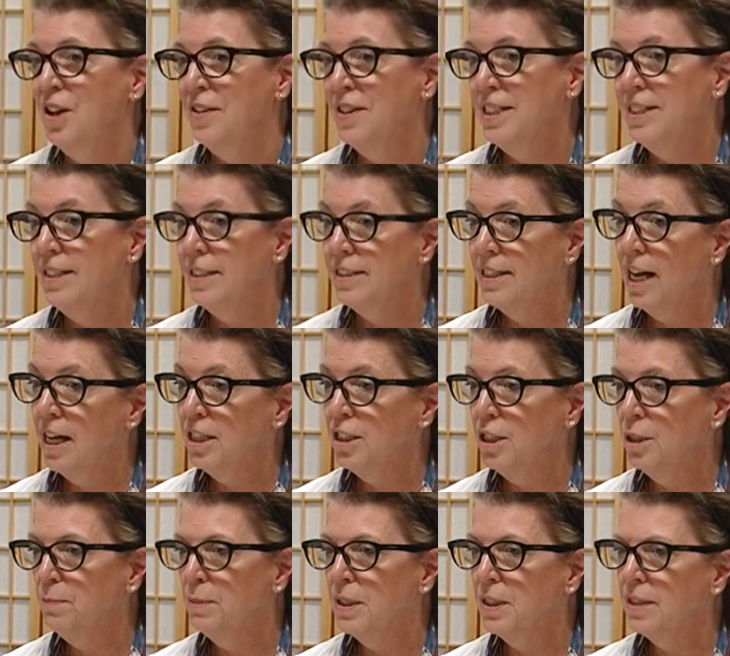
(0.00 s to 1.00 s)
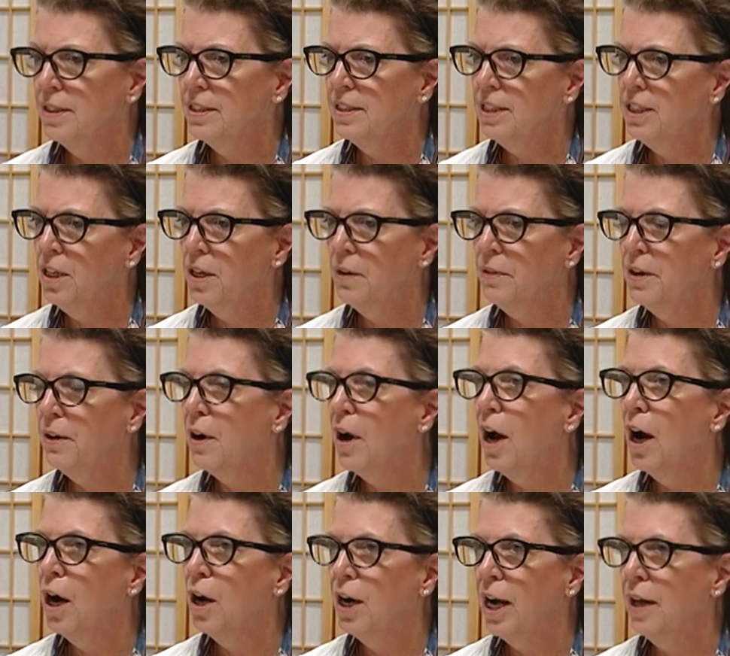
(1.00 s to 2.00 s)
on the deductibles, you know, there
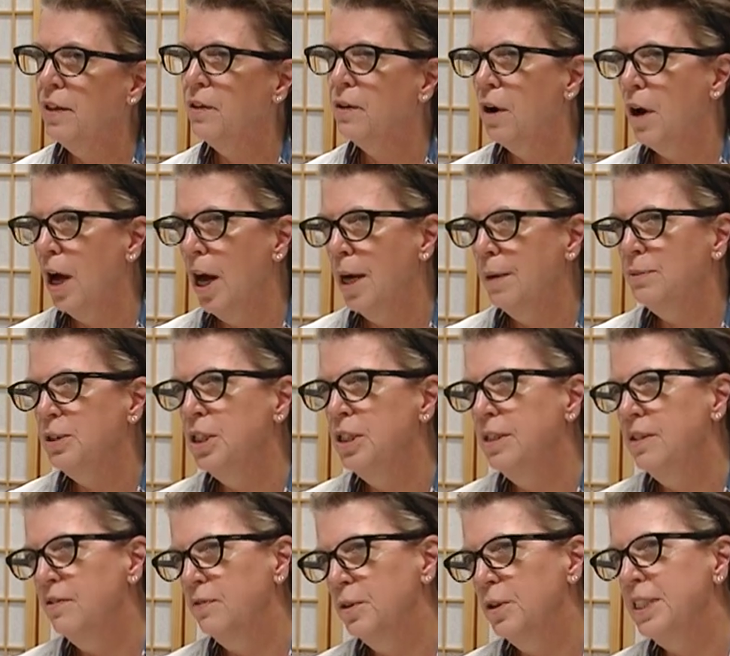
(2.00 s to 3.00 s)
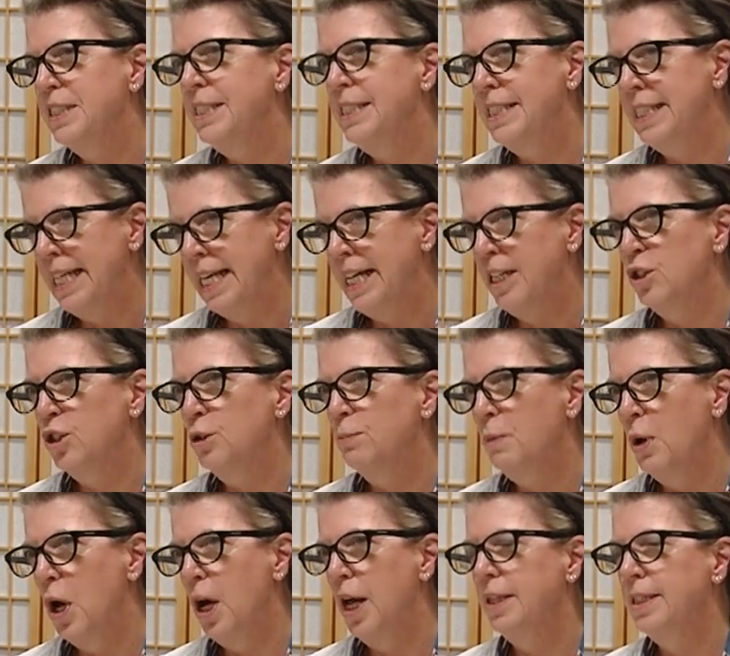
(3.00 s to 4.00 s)
are other options for a standard
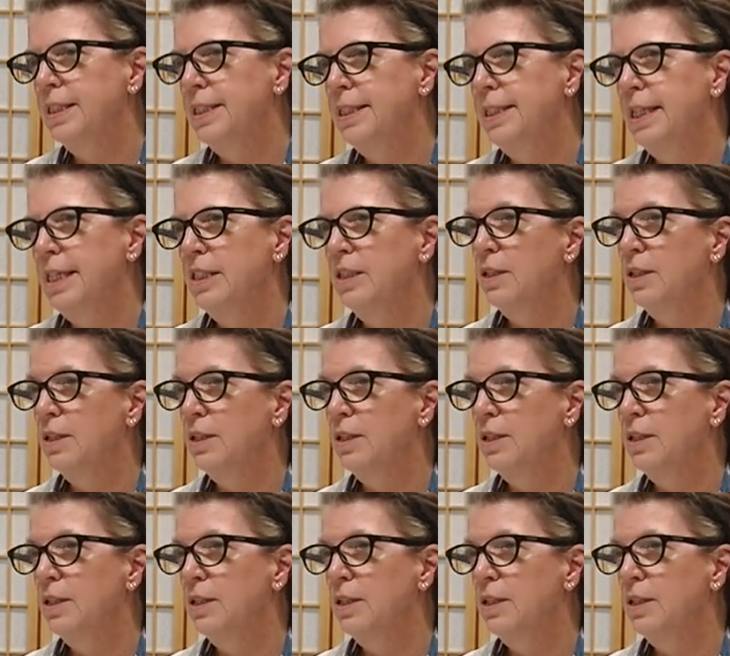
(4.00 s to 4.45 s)
policy.